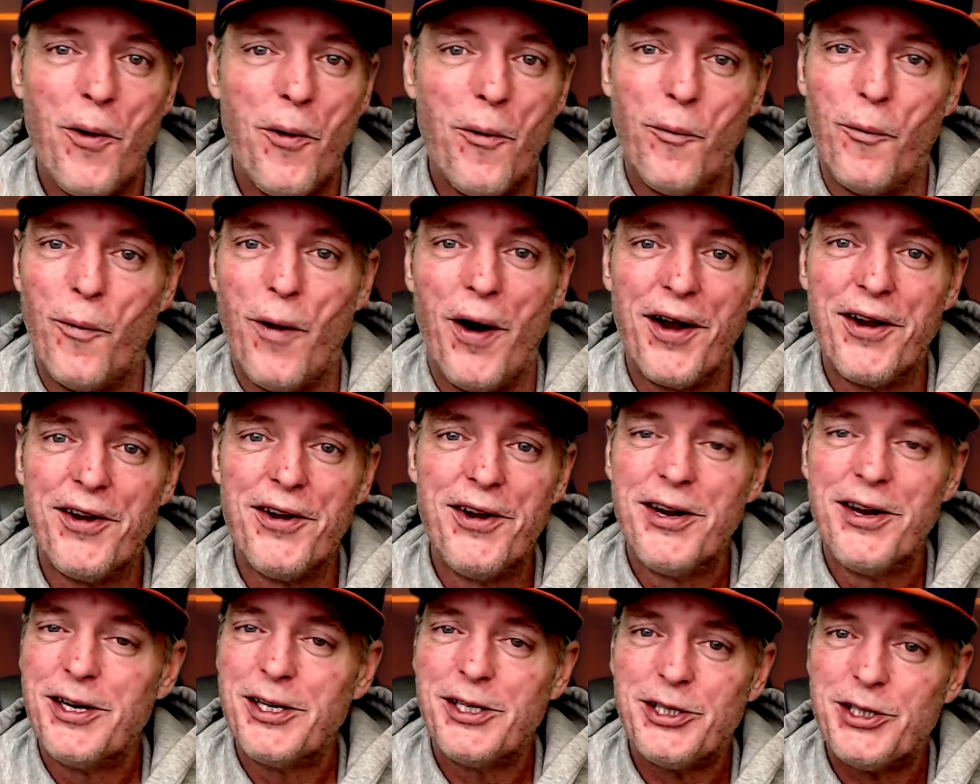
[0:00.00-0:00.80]

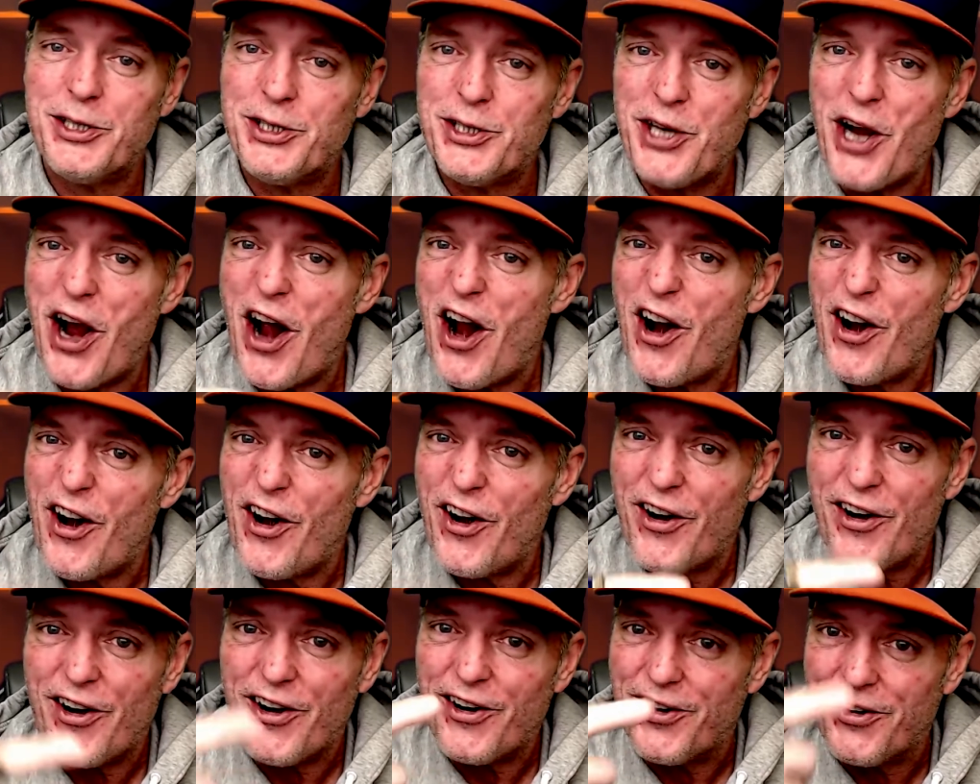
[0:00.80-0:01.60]
1,
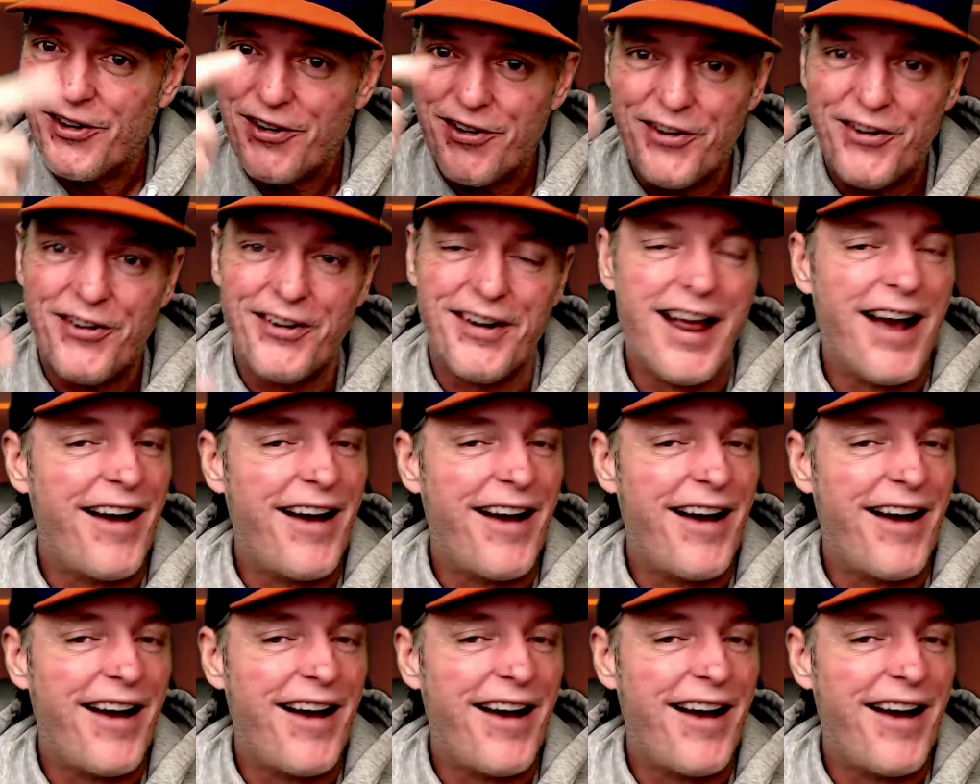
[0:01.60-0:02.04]
charge.